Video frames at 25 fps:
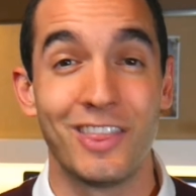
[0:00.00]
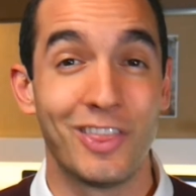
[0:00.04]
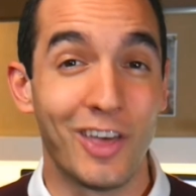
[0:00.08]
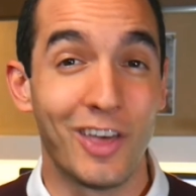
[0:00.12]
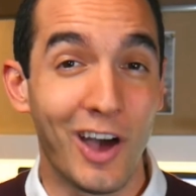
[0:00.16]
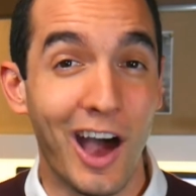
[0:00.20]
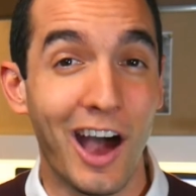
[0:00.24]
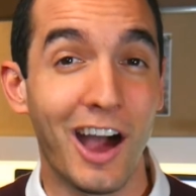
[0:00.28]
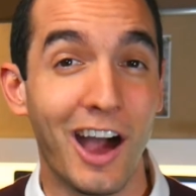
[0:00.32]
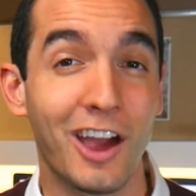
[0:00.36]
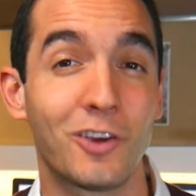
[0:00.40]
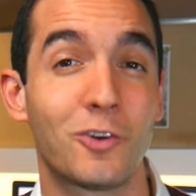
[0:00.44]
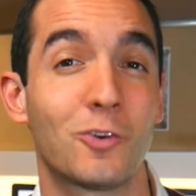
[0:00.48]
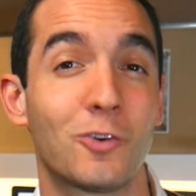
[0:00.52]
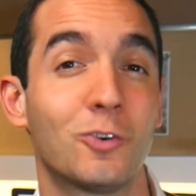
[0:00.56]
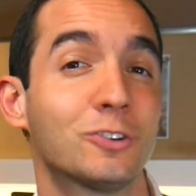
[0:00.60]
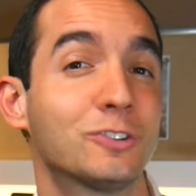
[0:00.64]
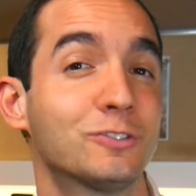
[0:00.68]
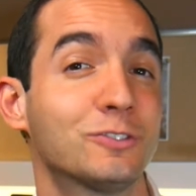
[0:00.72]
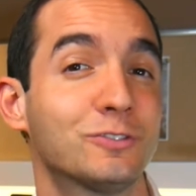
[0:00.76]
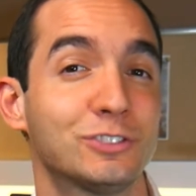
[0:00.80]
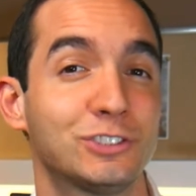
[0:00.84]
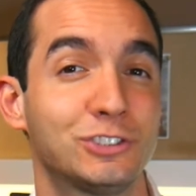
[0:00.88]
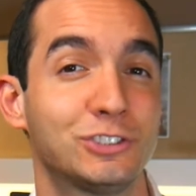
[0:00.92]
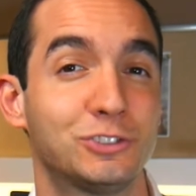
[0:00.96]
the High
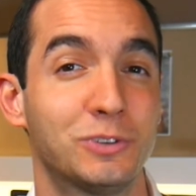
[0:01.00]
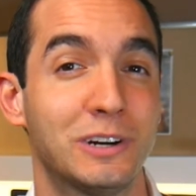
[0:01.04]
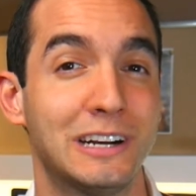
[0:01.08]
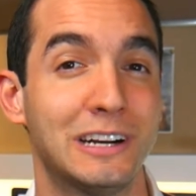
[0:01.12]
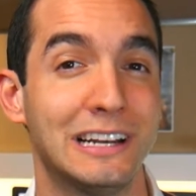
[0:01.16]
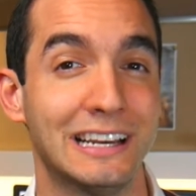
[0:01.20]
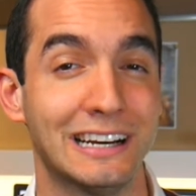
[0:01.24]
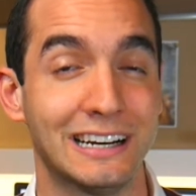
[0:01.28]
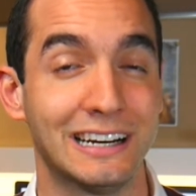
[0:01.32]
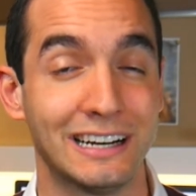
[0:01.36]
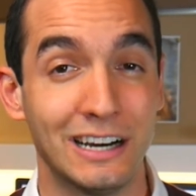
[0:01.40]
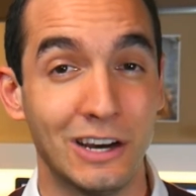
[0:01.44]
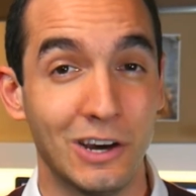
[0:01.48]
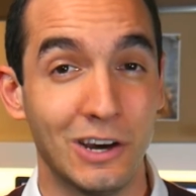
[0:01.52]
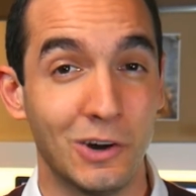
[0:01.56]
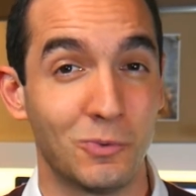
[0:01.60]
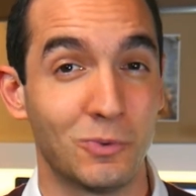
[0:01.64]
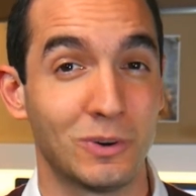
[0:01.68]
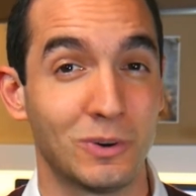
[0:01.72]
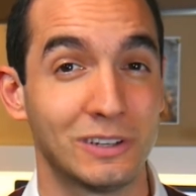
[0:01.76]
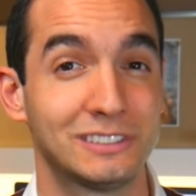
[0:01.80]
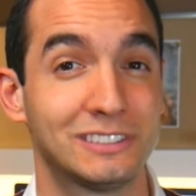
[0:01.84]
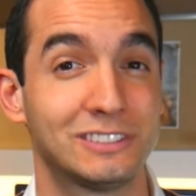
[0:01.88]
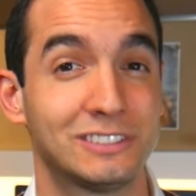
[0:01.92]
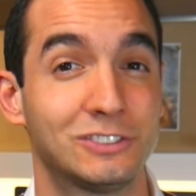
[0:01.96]
Court of Australia
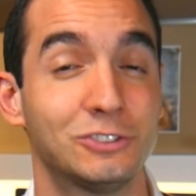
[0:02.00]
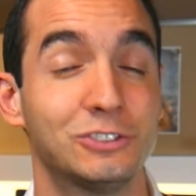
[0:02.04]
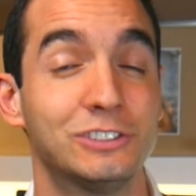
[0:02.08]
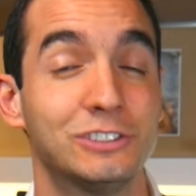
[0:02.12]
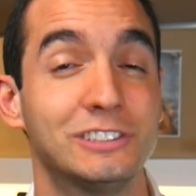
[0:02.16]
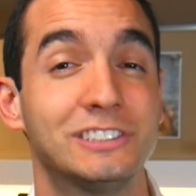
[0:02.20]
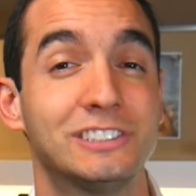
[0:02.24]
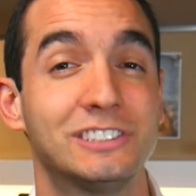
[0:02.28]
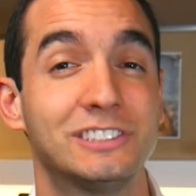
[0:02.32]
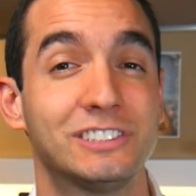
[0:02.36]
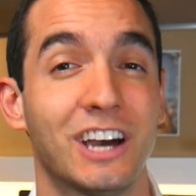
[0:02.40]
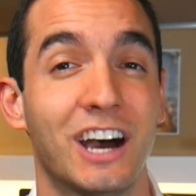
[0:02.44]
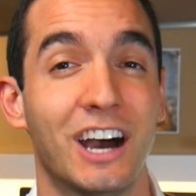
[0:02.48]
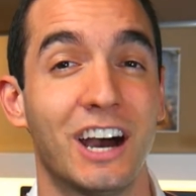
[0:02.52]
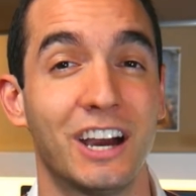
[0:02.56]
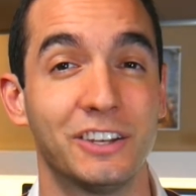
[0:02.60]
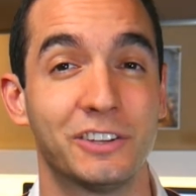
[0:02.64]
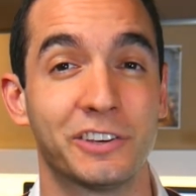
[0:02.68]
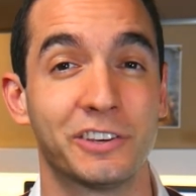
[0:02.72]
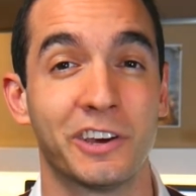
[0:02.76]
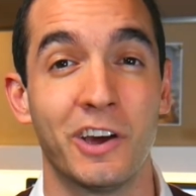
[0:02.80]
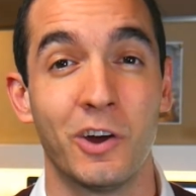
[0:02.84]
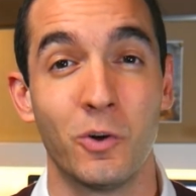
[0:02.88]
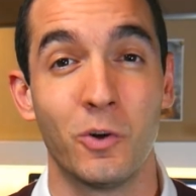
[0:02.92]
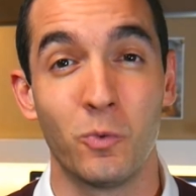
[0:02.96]
was to
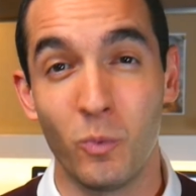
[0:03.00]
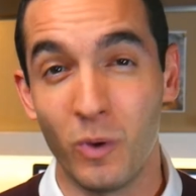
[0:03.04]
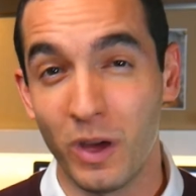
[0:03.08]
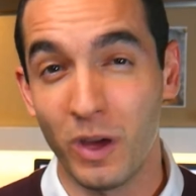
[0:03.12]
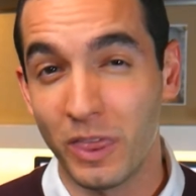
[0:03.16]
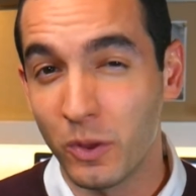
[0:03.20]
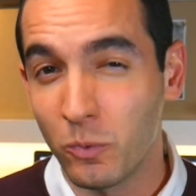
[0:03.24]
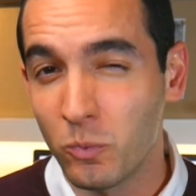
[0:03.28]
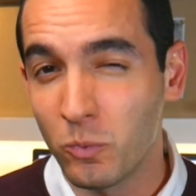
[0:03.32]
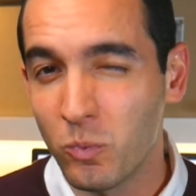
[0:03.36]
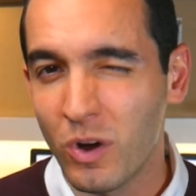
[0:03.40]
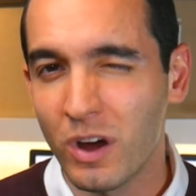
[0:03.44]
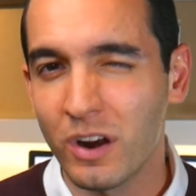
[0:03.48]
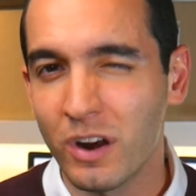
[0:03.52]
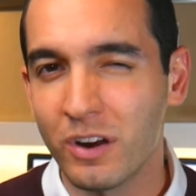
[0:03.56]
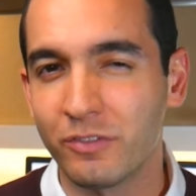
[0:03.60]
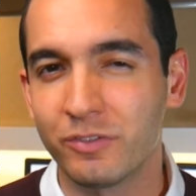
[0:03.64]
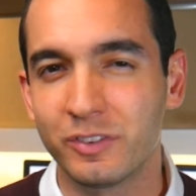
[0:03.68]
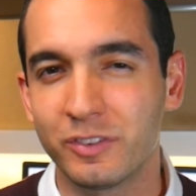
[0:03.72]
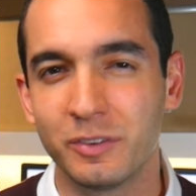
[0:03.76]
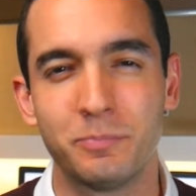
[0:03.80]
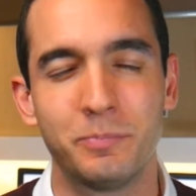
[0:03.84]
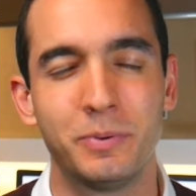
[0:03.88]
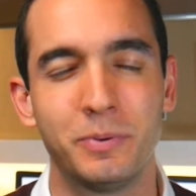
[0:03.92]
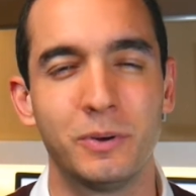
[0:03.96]
decide whether one
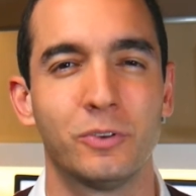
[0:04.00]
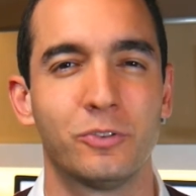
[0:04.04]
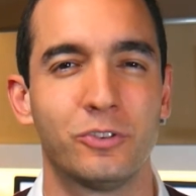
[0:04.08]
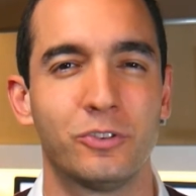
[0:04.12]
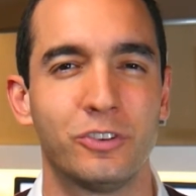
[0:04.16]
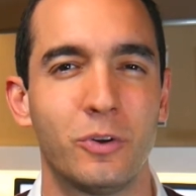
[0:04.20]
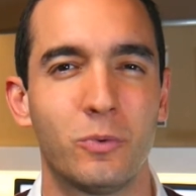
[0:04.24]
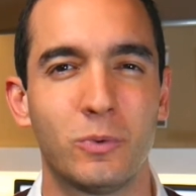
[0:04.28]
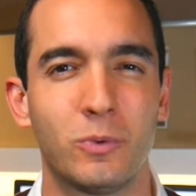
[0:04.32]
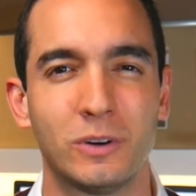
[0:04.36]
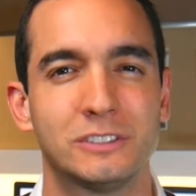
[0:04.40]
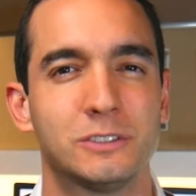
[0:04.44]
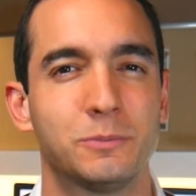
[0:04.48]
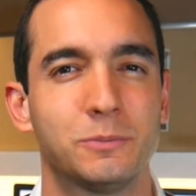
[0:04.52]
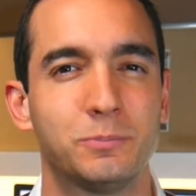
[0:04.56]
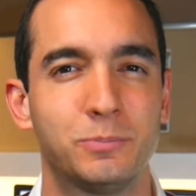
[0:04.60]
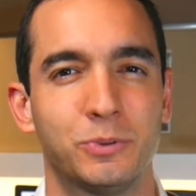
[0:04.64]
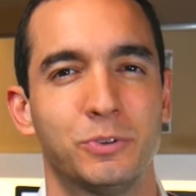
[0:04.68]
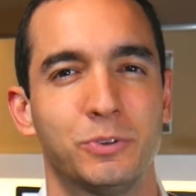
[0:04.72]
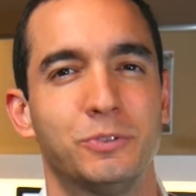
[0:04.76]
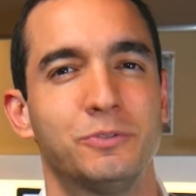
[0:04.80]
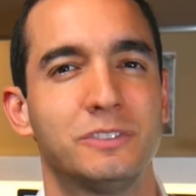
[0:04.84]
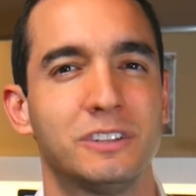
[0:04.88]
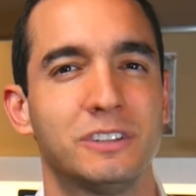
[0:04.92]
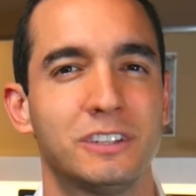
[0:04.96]
of the bills that was
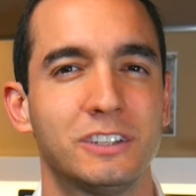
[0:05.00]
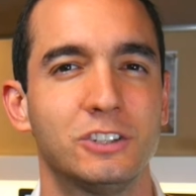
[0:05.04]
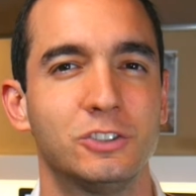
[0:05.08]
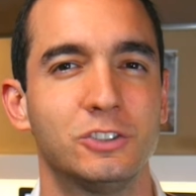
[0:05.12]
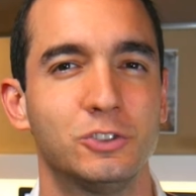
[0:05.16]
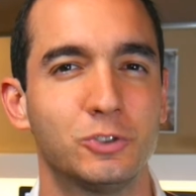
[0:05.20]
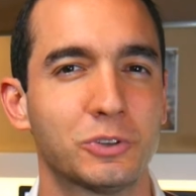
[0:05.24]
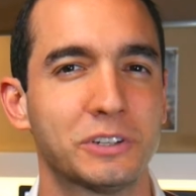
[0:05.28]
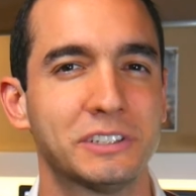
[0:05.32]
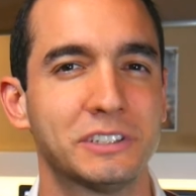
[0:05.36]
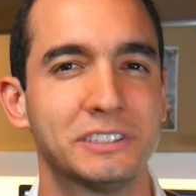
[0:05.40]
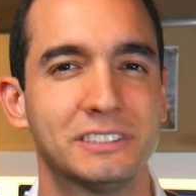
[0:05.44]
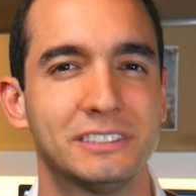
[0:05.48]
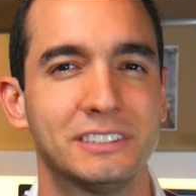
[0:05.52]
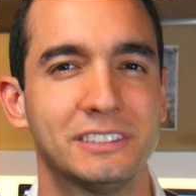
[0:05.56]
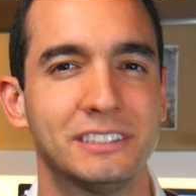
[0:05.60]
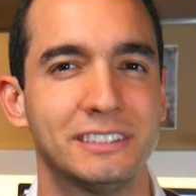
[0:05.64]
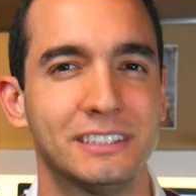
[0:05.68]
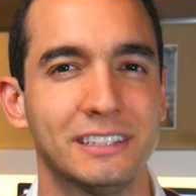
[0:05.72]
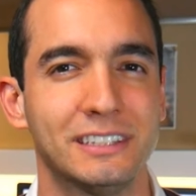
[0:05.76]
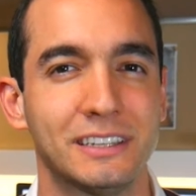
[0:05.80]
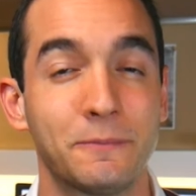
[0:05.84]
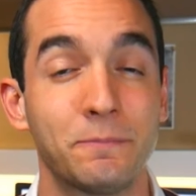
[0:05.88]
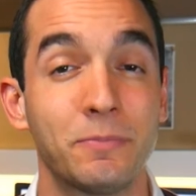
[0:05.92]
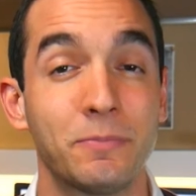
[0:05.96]
approved in the joint
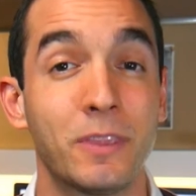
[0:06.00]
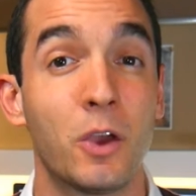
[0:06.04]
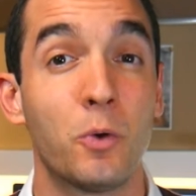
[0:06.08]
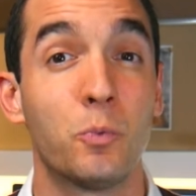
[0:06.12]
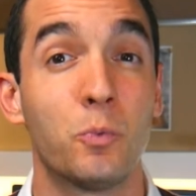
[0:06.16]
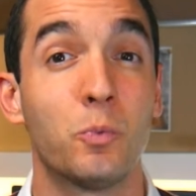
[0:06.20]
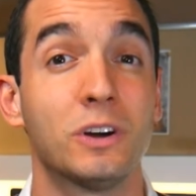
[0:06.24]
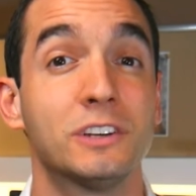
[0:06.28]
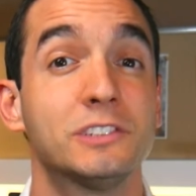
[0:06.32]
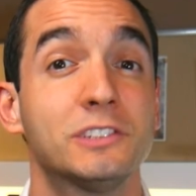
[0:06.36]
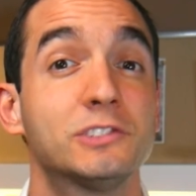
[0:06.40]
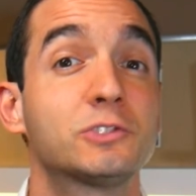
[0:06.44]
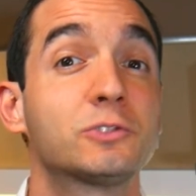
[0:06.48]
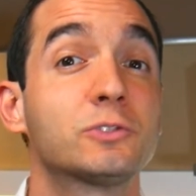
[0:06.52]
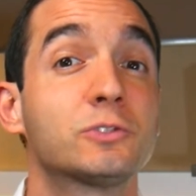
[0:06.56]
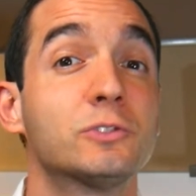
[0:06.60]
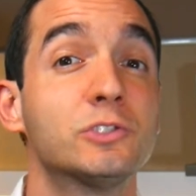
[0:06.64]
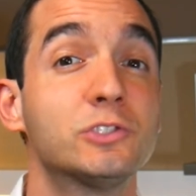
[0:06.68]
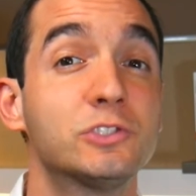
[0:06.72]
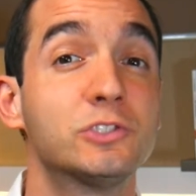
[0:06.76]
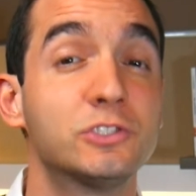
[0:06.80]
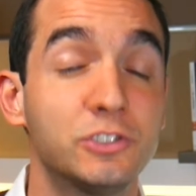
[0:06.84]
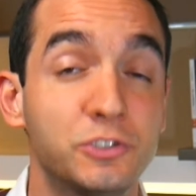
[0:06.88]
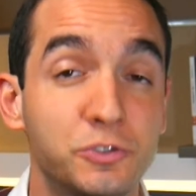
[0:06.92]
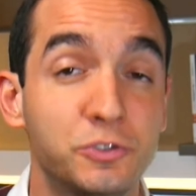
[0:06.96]
sitting was
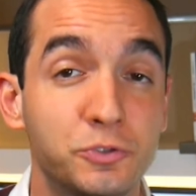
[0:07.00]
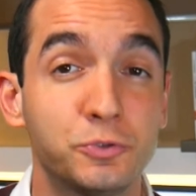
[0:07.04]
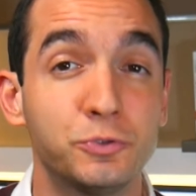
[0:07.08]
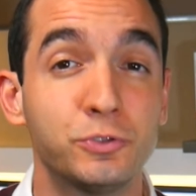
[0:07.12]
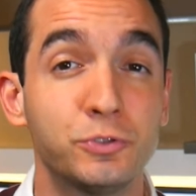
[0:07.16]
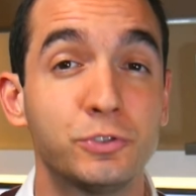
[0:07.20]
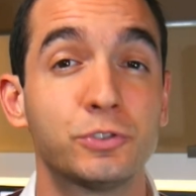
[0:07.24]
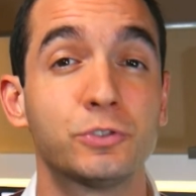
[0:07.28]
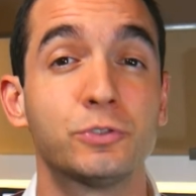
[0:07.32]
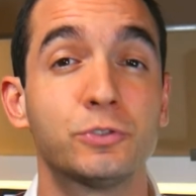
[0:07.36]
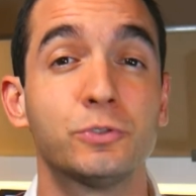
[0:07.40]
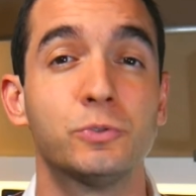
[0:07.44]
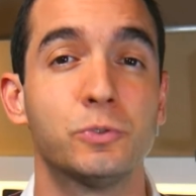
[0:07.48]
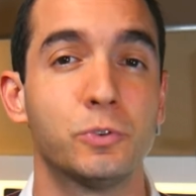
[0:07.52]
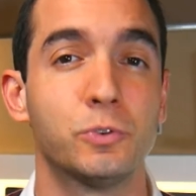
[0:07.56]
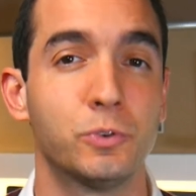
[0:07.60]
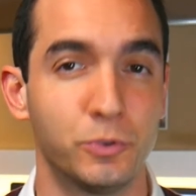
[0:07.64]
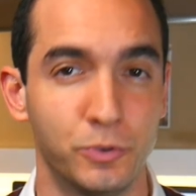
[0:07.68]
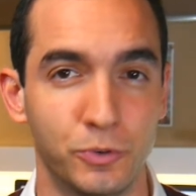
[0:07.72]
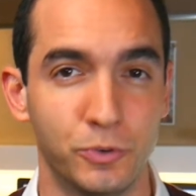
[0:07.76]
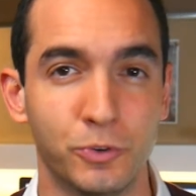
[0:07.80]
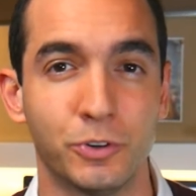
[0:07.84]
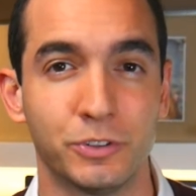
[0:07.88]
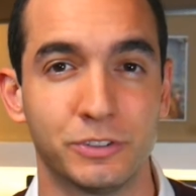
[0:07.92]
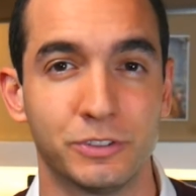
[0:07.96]
constitutional
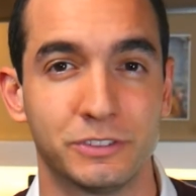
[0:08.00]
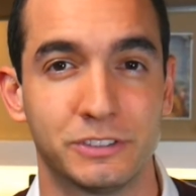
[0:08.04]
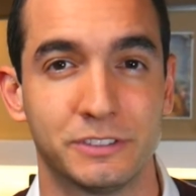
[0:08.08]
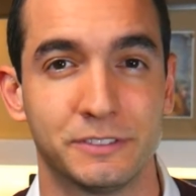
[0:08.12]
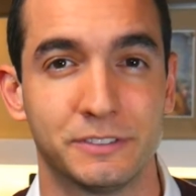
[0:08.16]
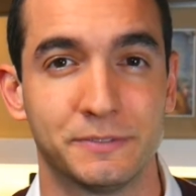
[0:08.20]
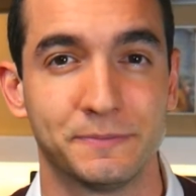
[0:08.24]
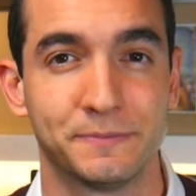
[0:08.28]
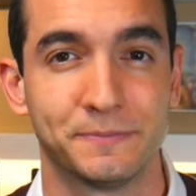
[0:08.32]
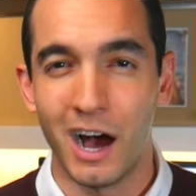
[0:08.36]
or not.